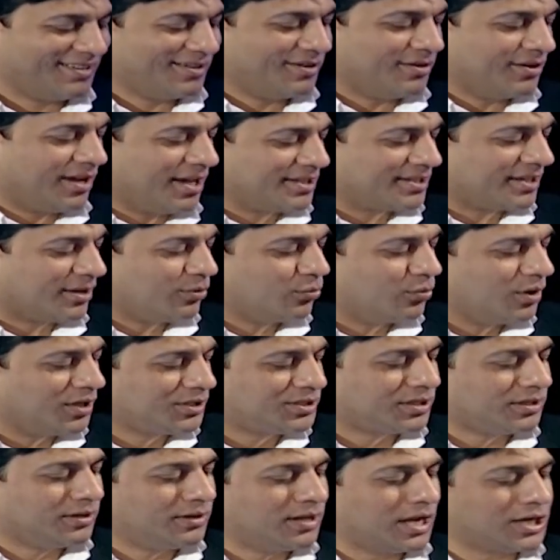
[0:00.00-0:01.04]
Raja,
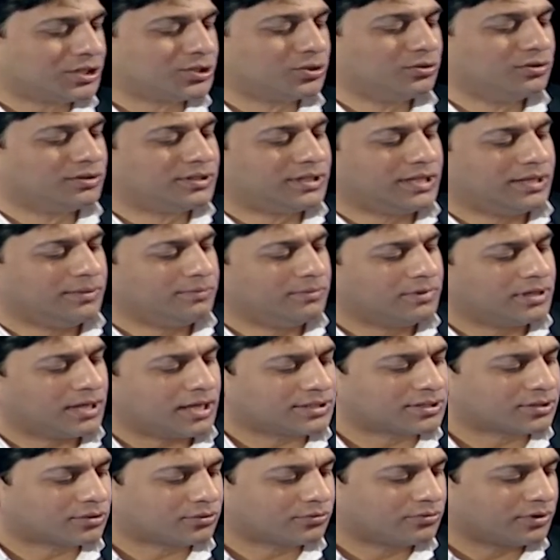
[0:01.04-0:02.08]
which national team
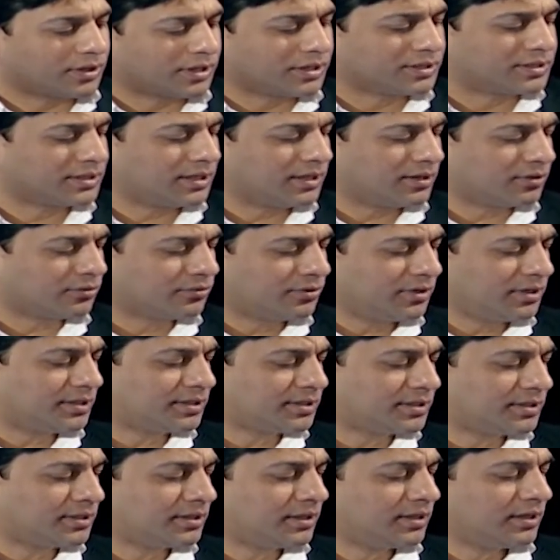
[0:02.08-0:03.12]
does cricketer
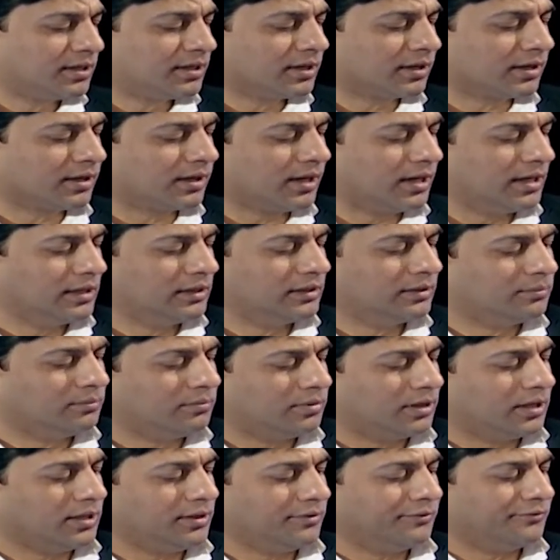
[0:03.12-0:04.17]
Chris Gayle
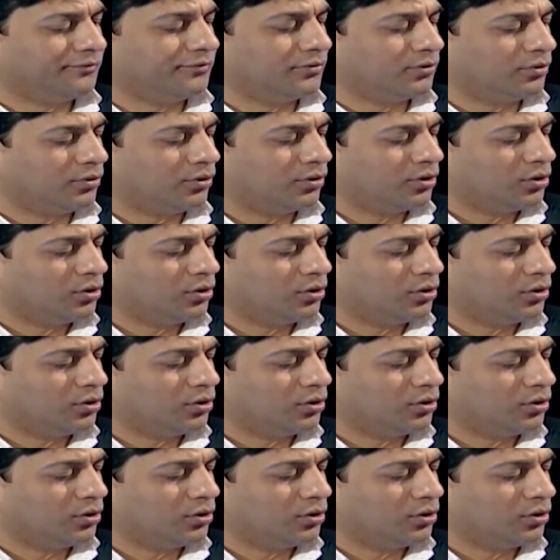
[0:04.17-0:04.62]
play for?